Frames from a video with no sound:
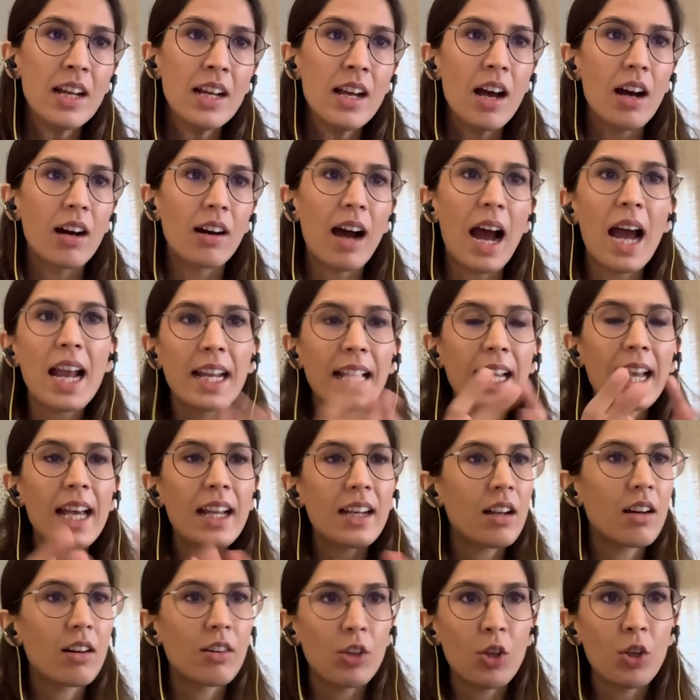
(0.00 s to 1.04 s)
And again,
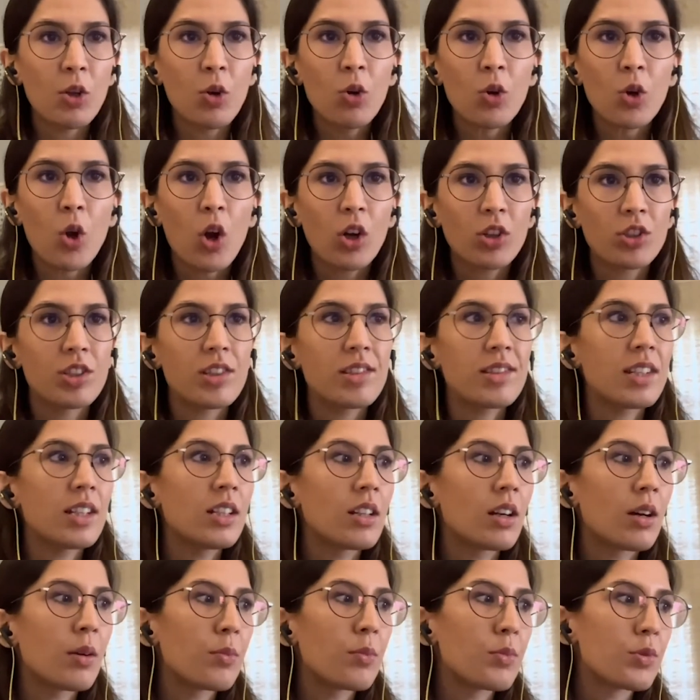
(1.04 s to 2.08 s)
not just in
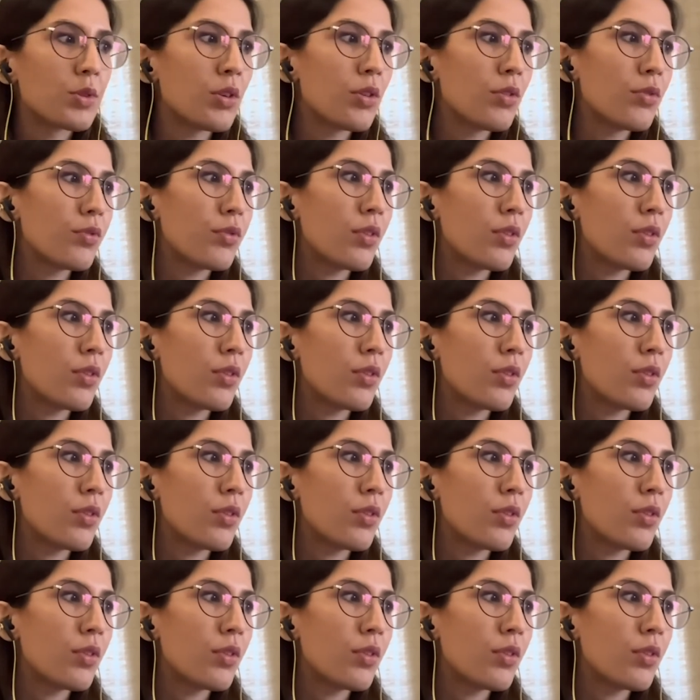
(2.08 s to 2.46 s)
terms of